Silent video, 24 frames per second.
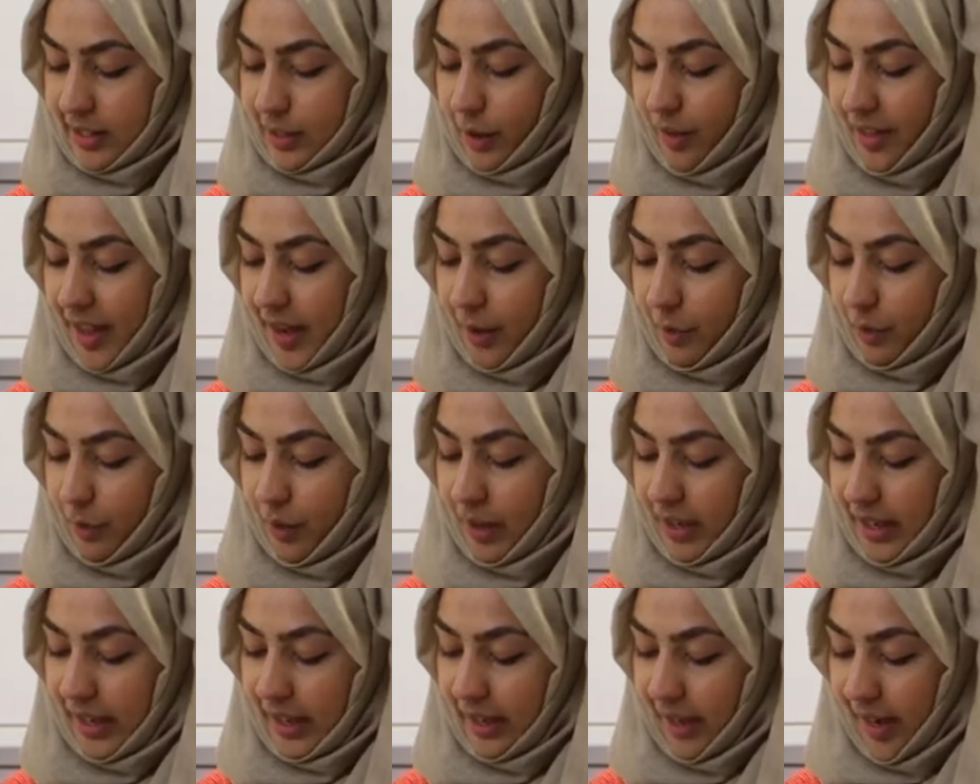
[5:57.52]
got that
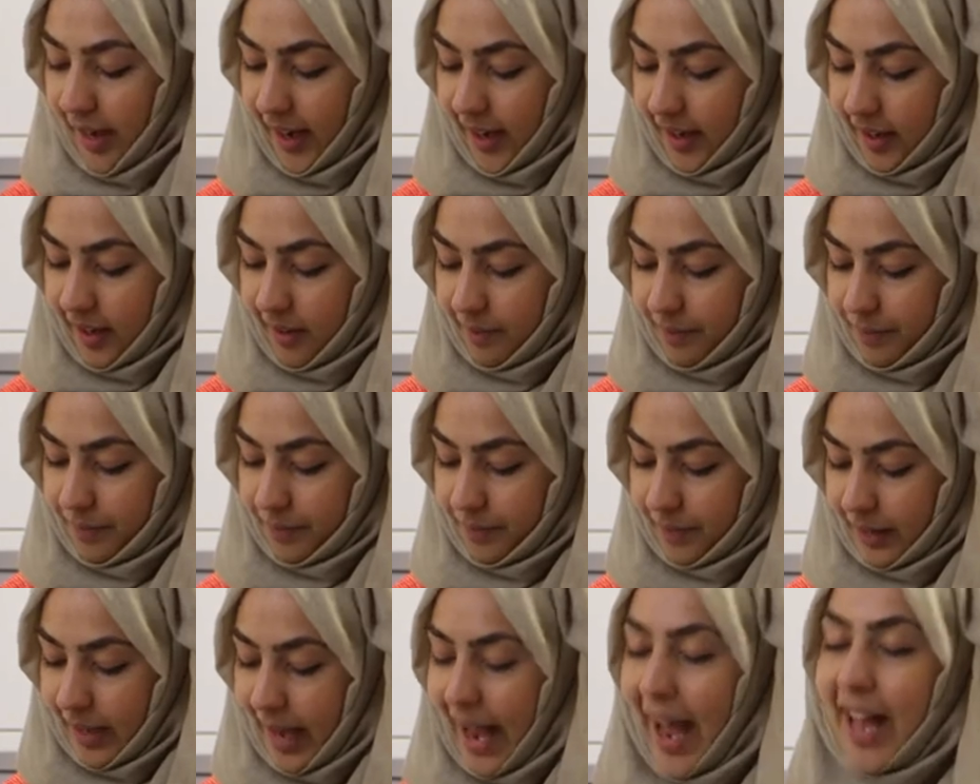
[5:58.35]
really like,
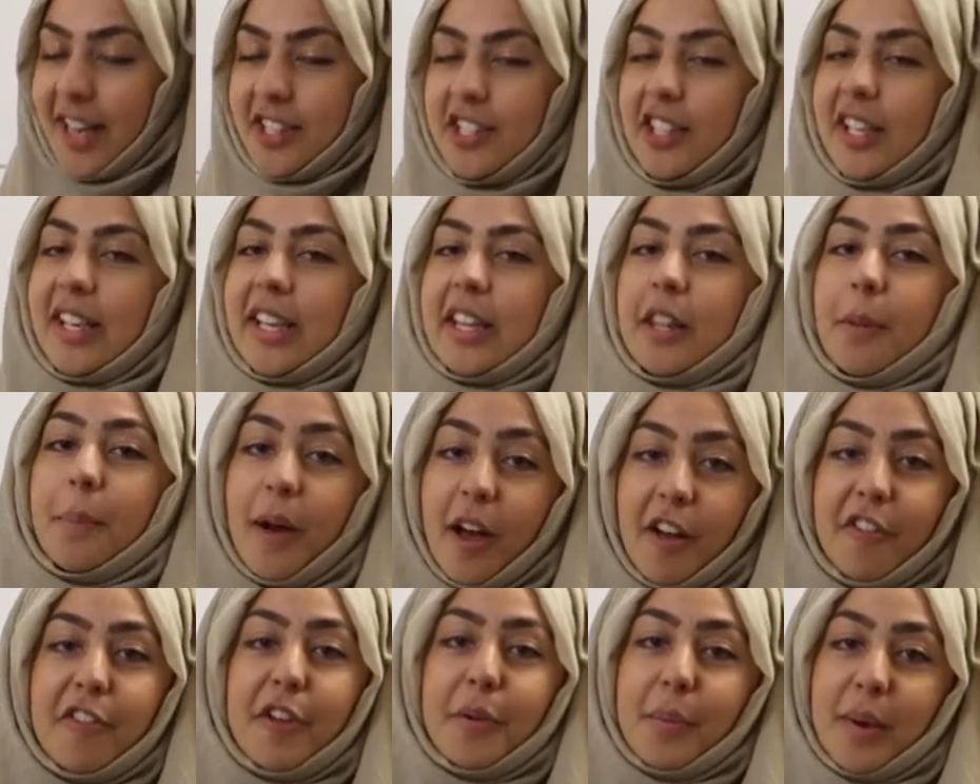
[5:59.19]
actually the
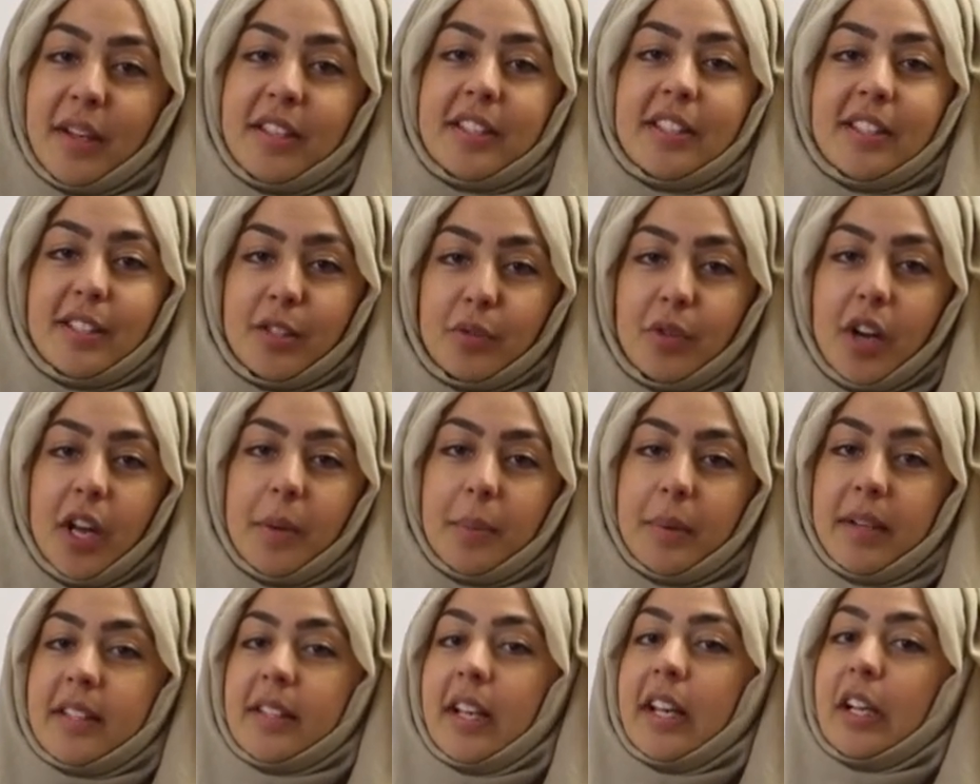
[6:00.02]
perfect way to
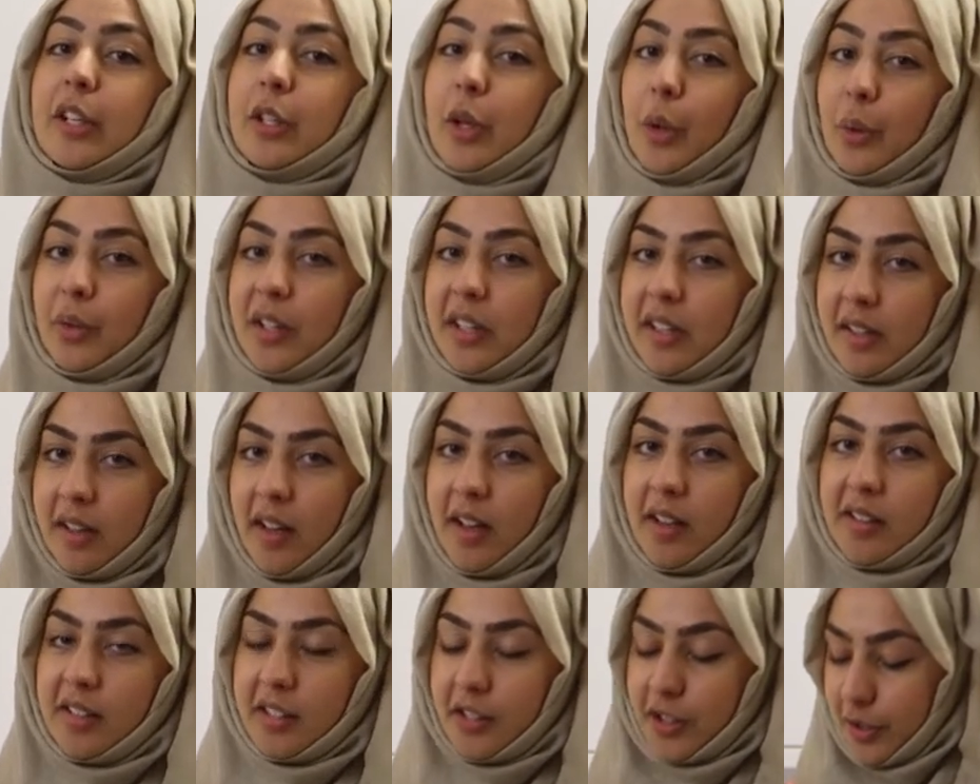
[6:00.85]
describe it is like golden
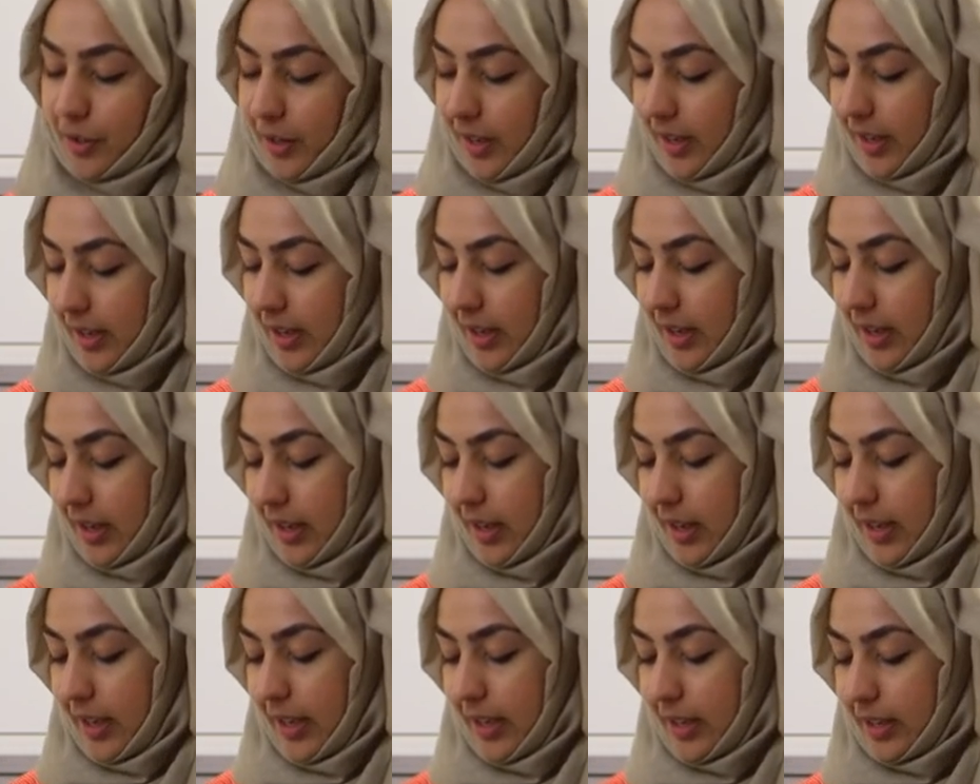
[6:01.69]
caster sugar.
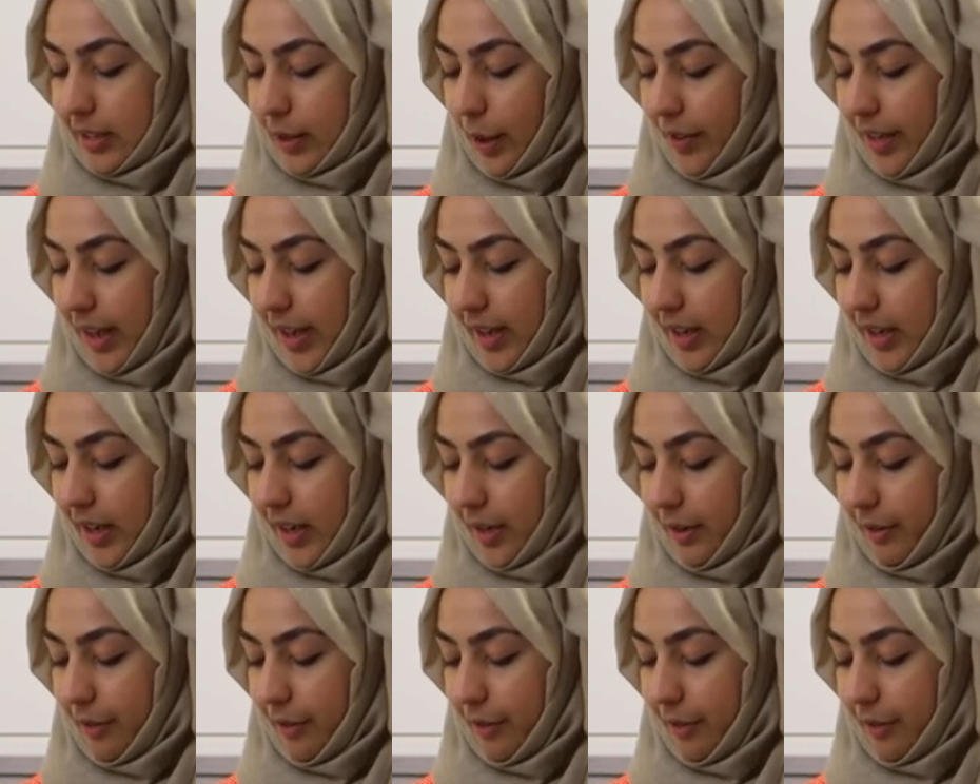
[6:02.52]
It's got that kind